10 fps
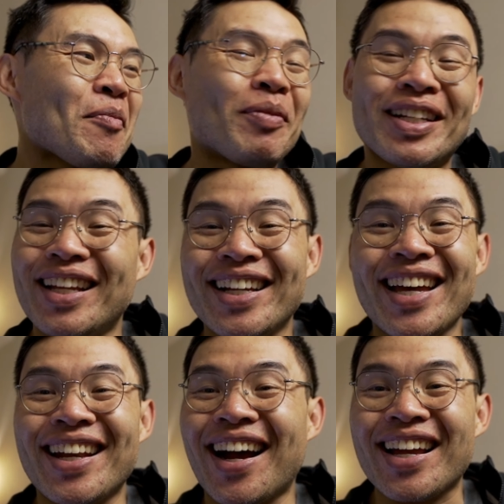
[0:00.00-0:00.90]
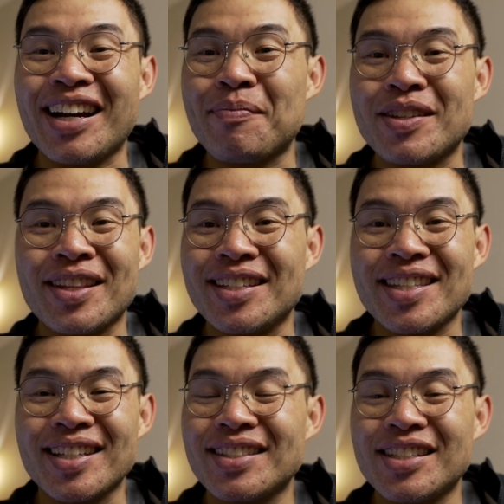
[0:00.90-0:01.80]
But again, I come to these
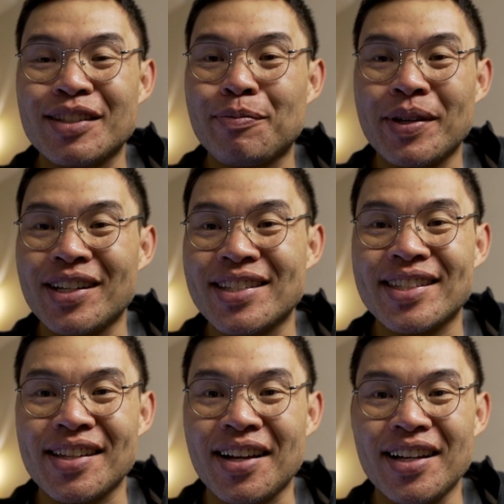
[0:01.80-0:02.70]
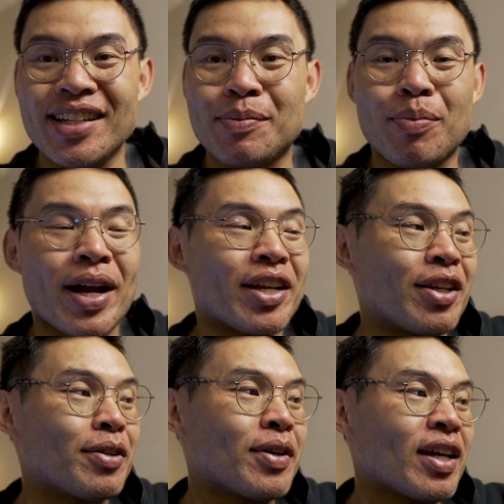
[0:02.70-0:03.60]
things just because it's brand
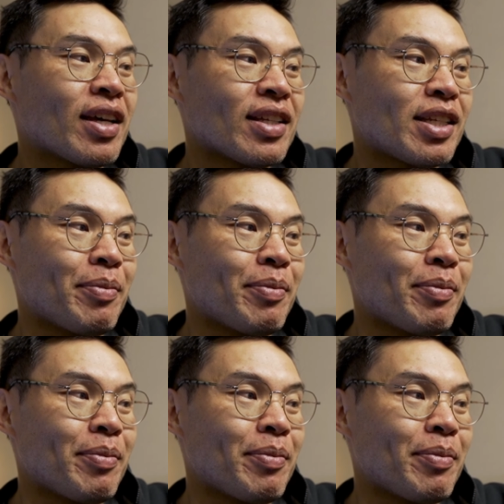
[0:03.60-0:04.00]
new to